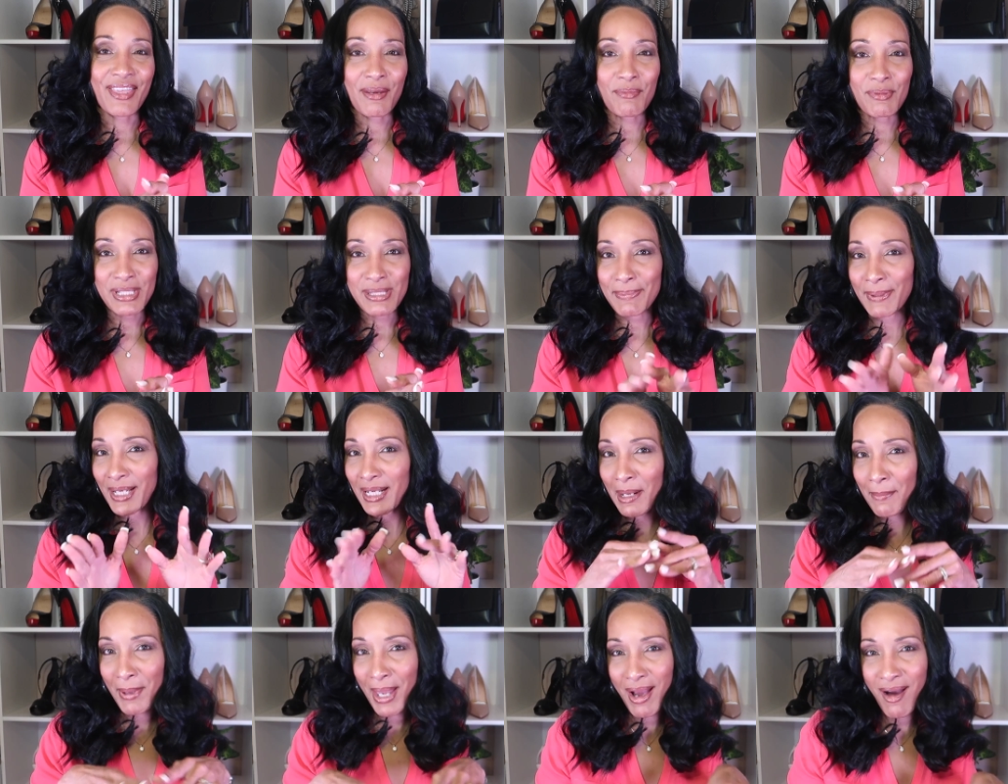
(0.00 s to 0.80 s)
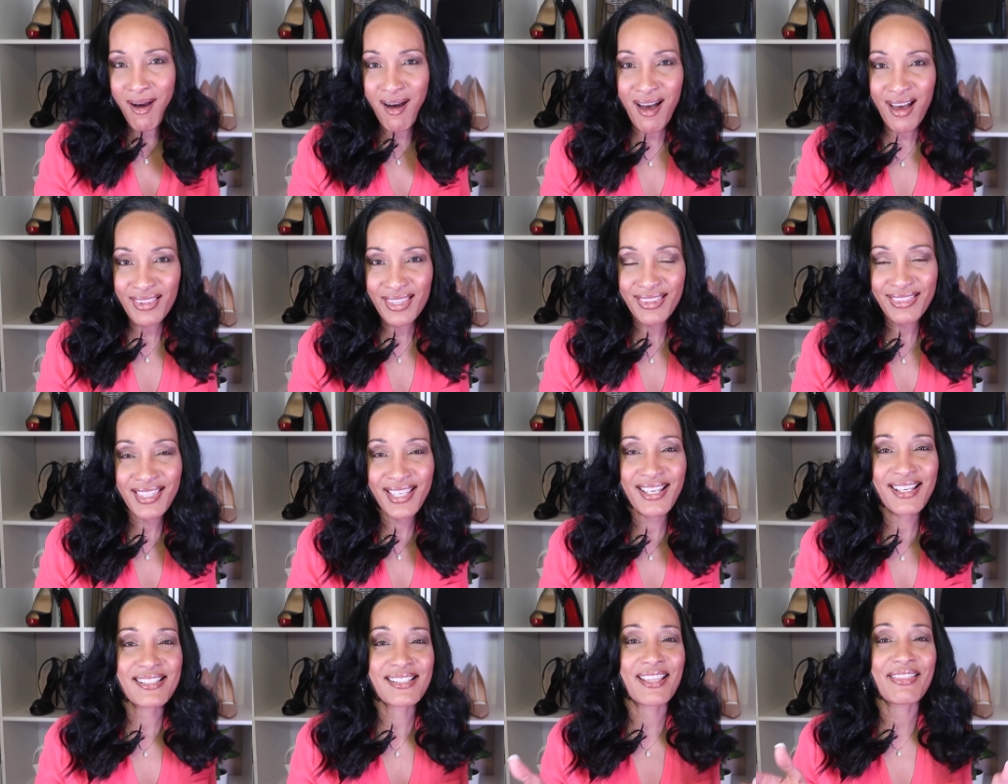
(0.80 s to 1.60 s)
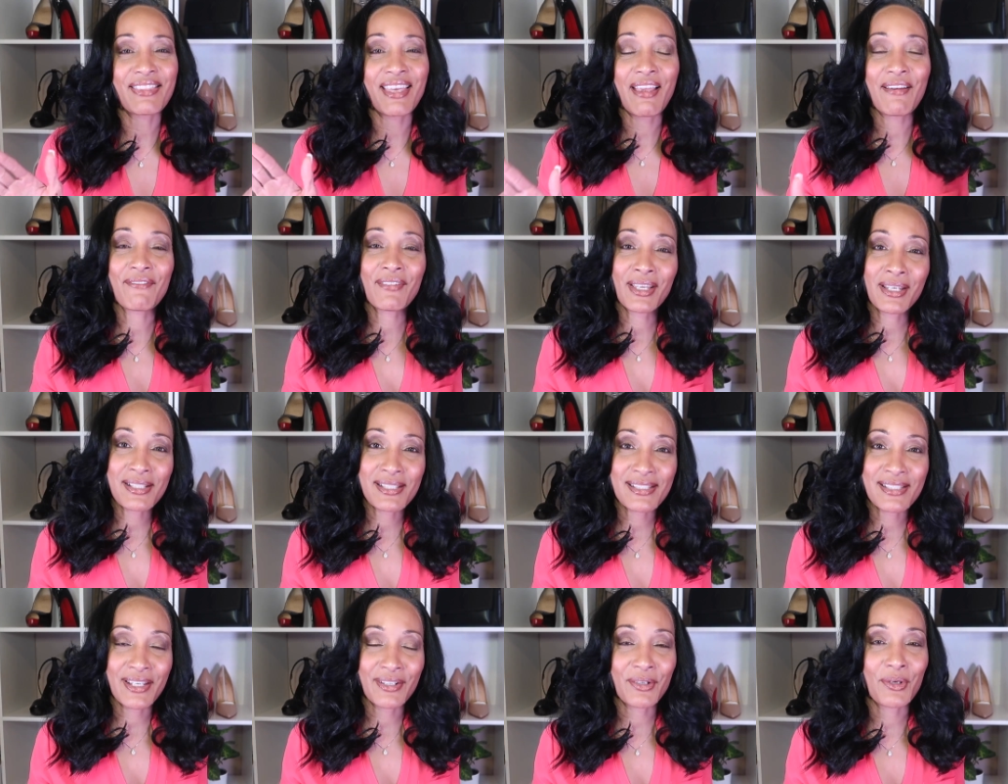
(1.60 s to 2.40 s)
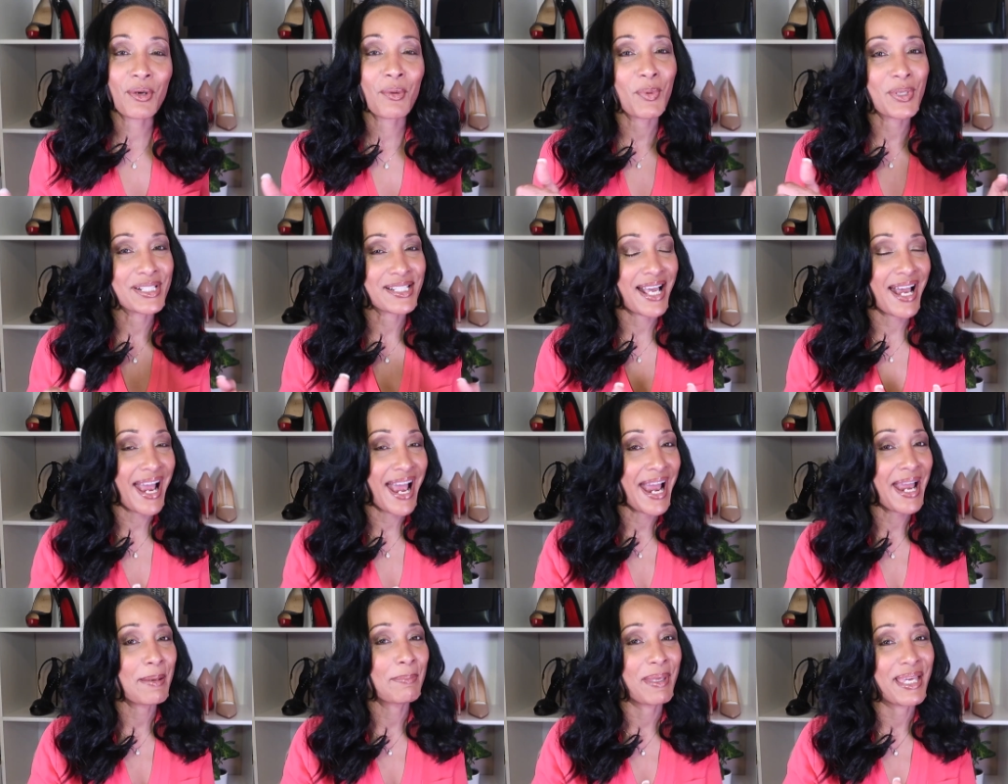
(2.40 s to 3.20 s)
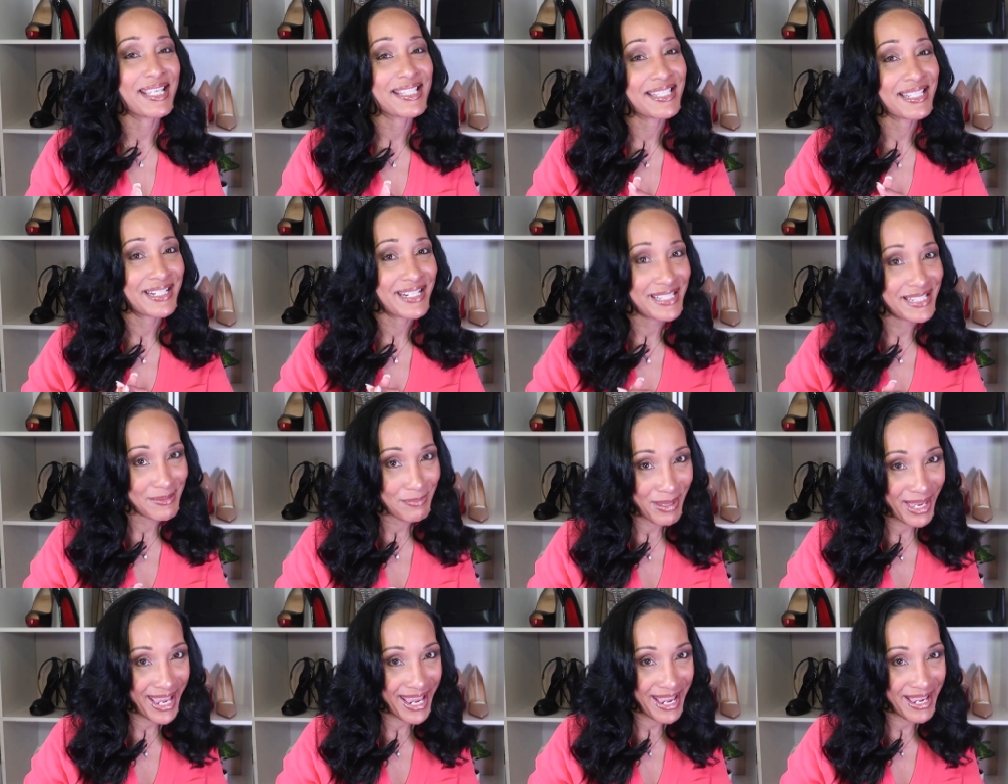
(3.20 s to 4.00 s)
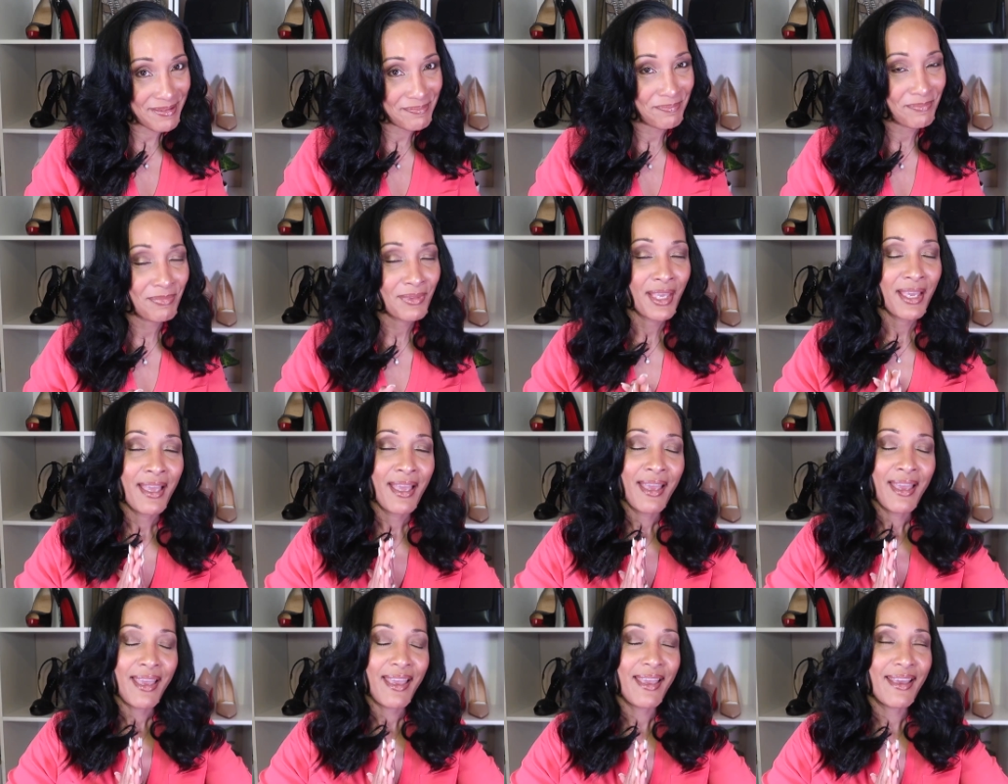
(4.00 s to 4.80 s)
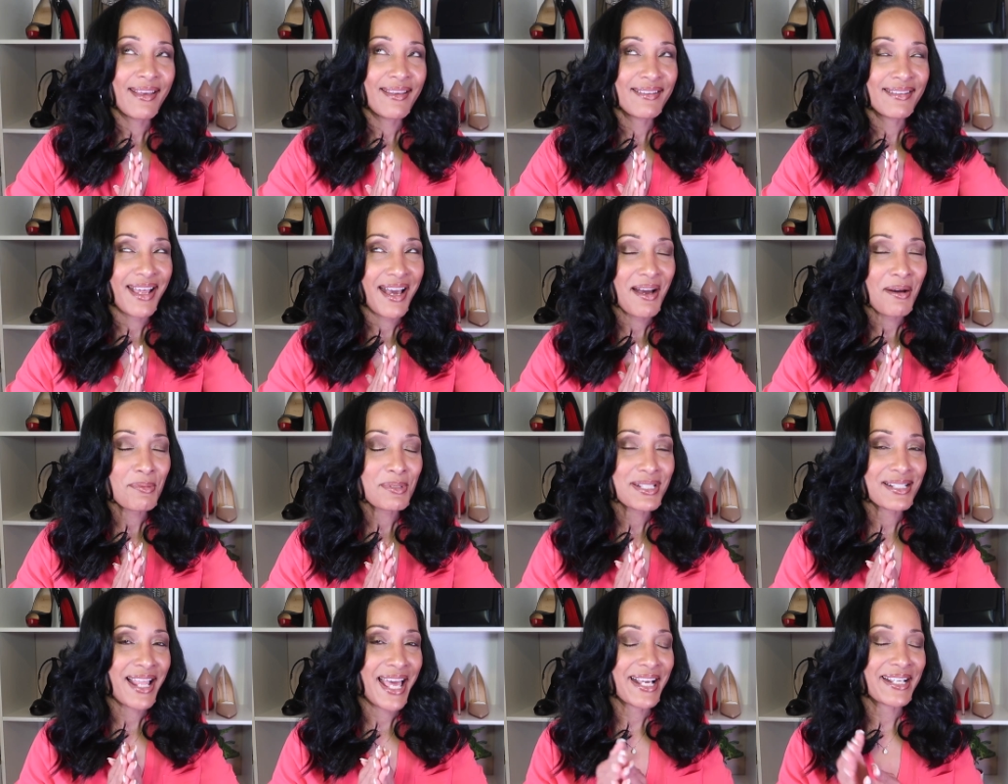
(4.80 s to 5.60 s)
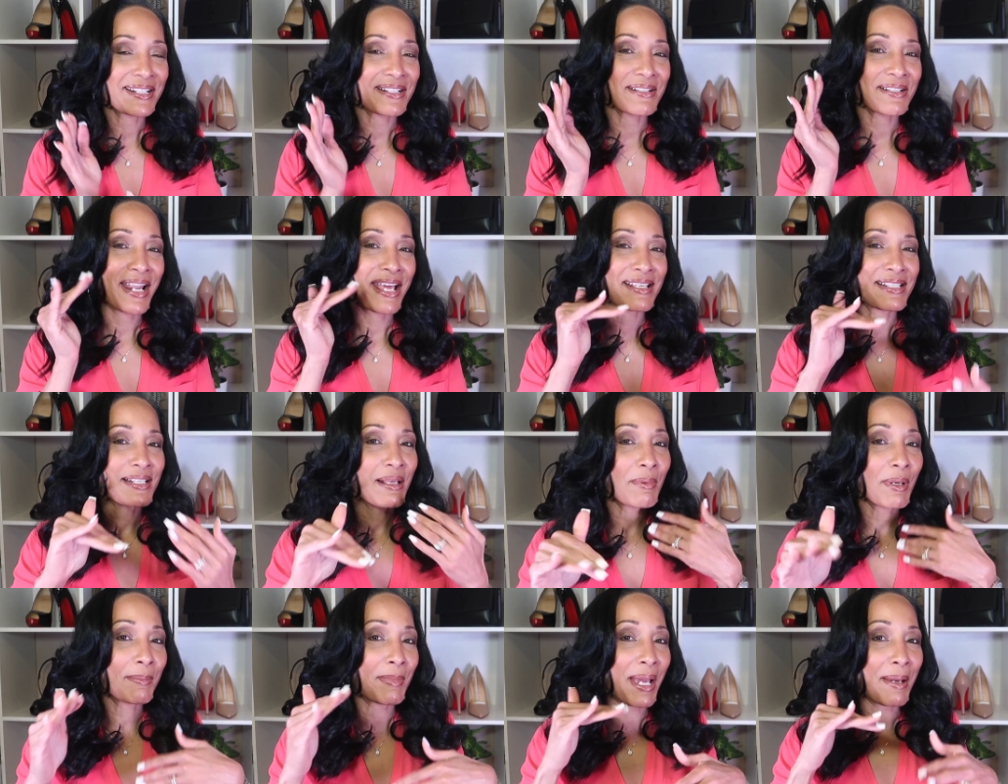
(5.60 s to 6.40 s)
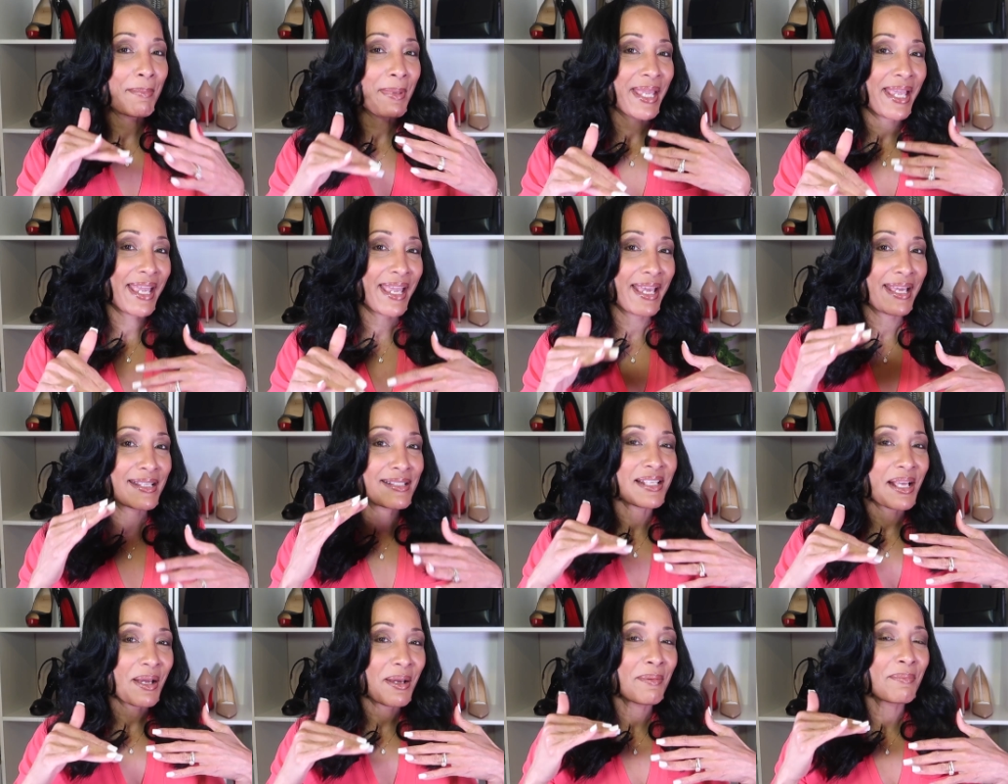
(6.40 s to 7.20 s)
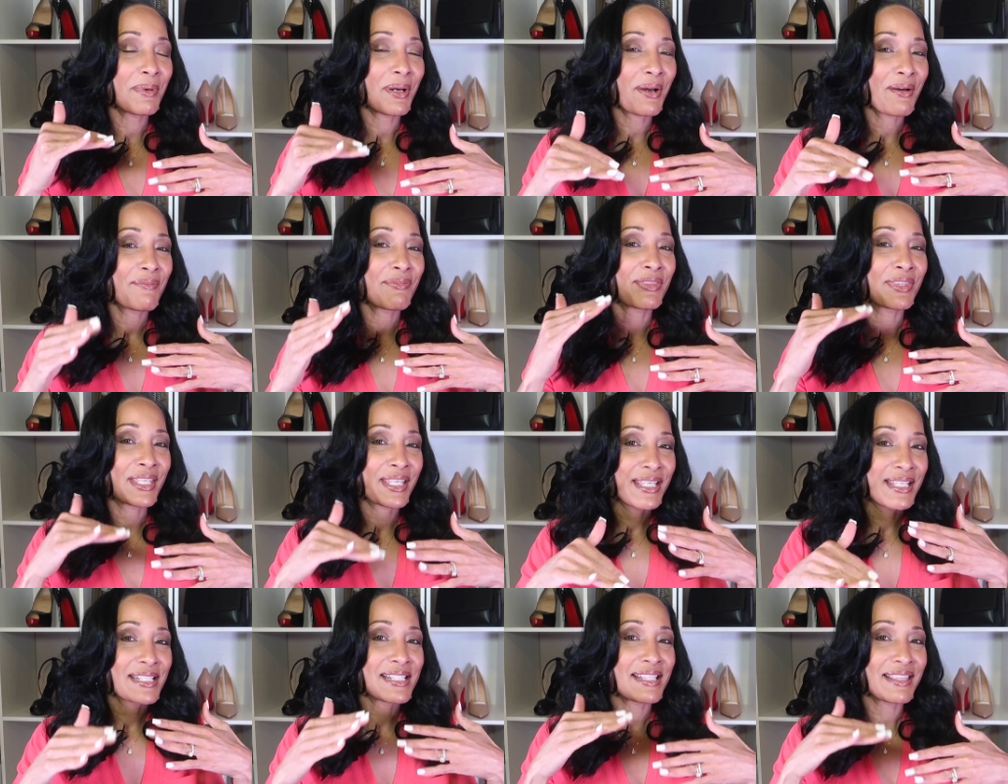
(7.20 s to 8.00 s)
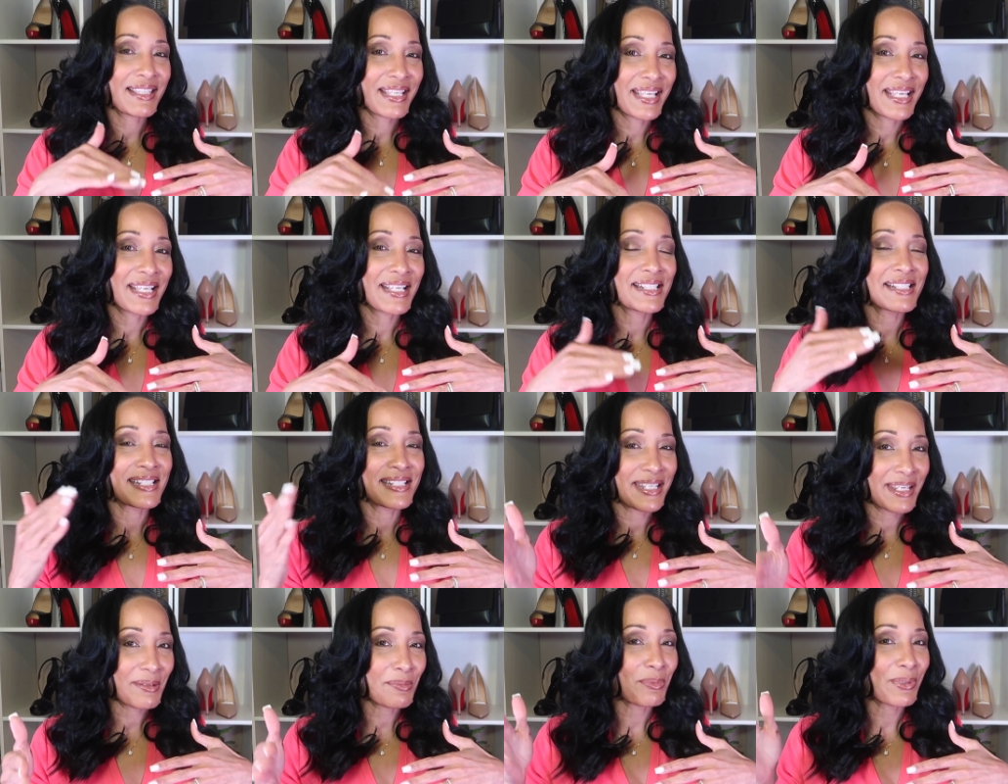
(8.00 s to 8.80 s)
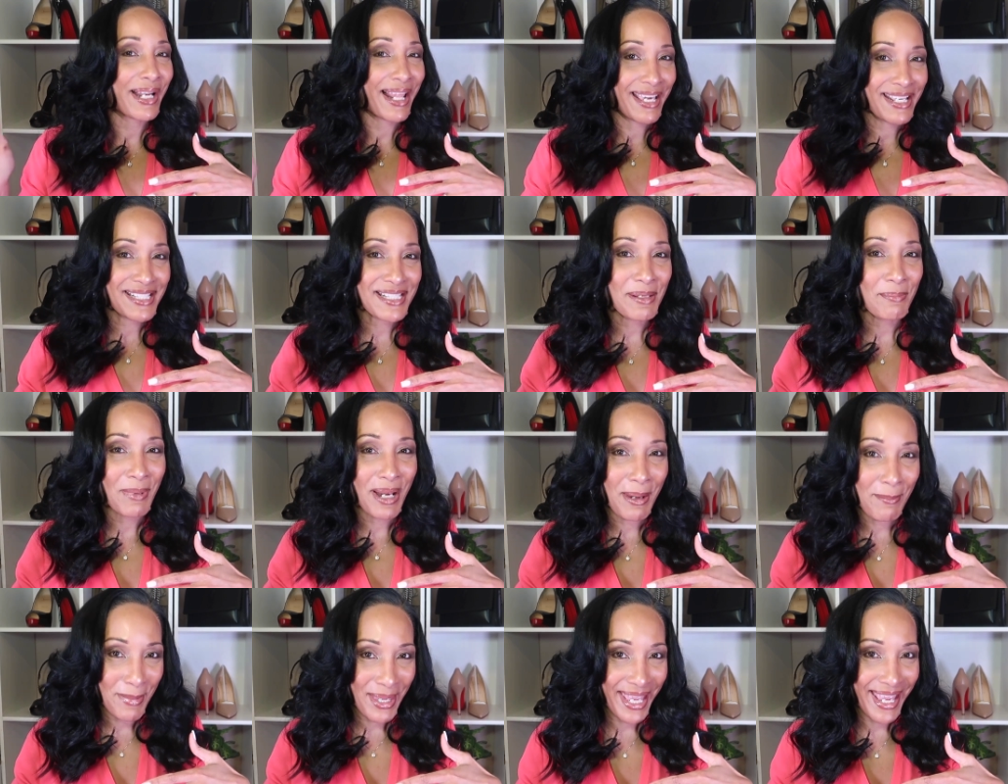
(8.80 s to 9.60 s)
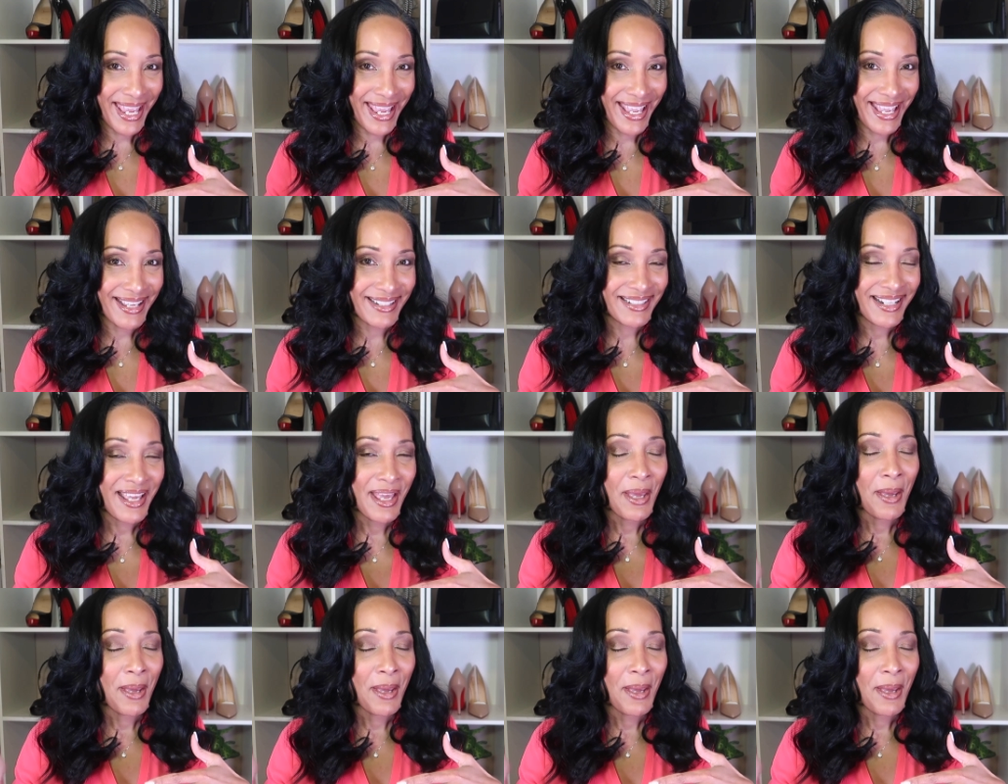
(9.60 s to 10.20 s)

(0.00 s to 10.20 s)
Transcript: they were speaking about all the things that they considered was a high maintenance man. And I was like, now some of these things did relate to my man,